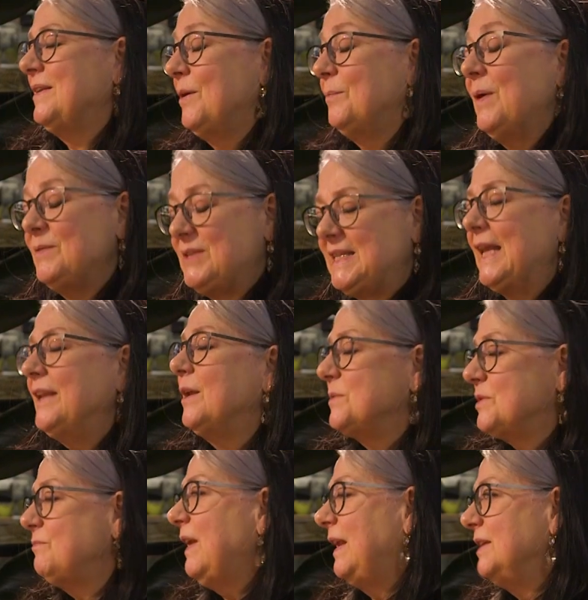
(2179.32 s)
back,
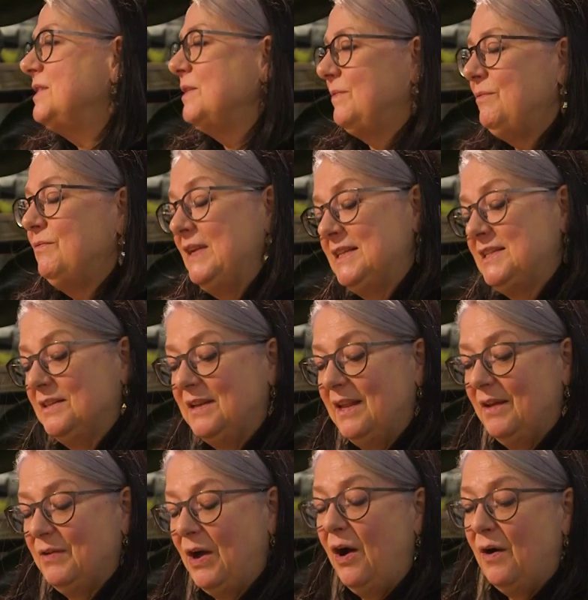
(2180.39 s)
stand-up's a relatively
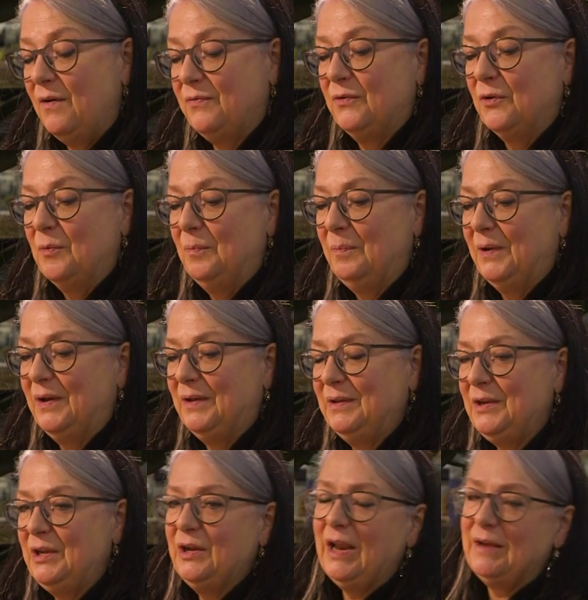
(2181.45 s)
recent art form, but
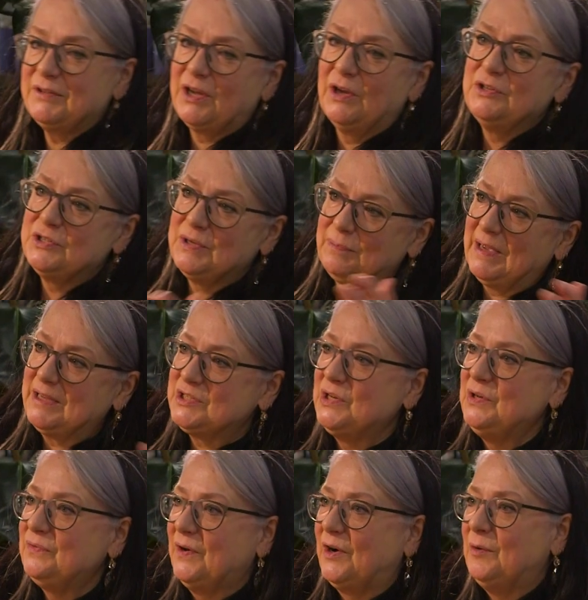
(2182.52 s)
you don't have to go back
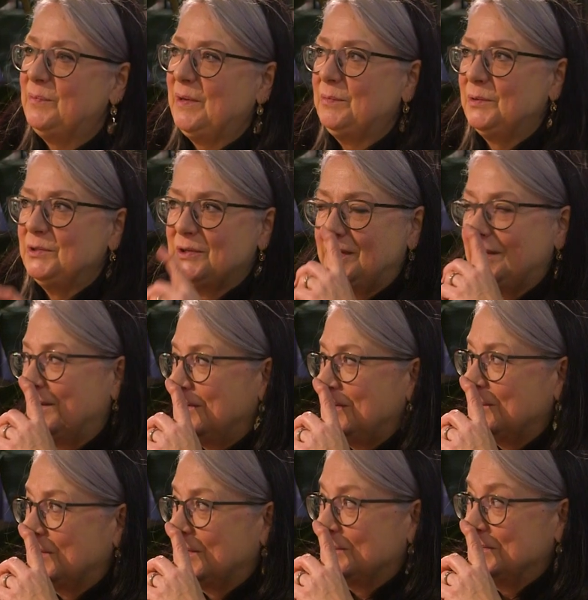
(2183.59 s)
too far, and people were doing it,
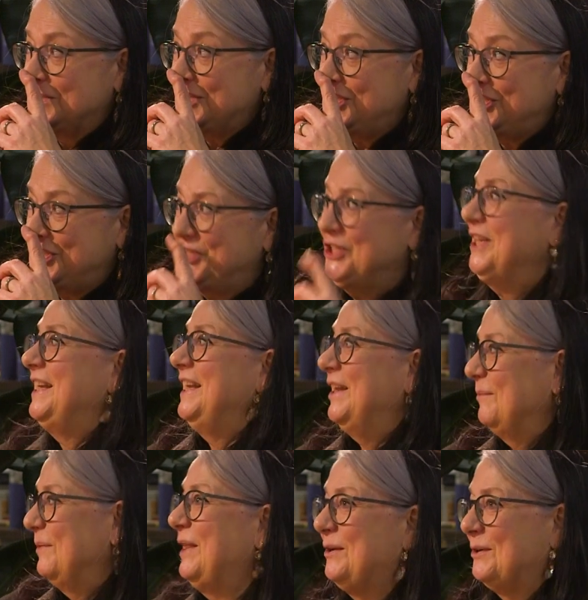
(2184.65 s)
the badum tish,
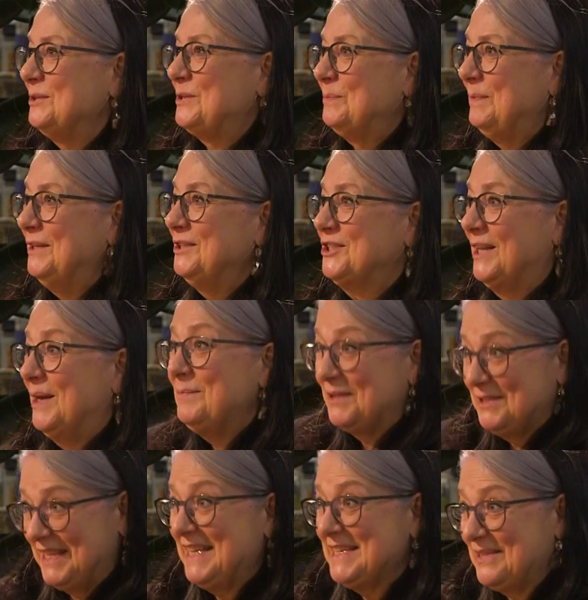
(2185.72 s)
when they got to a punchline,
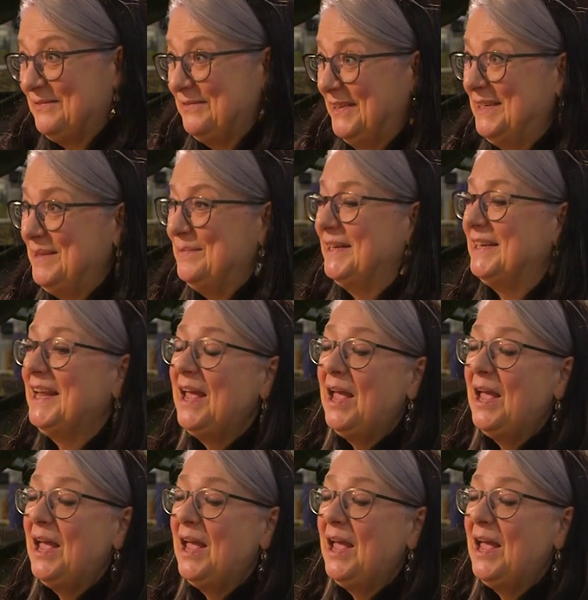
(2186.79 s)
because that's the funny bit.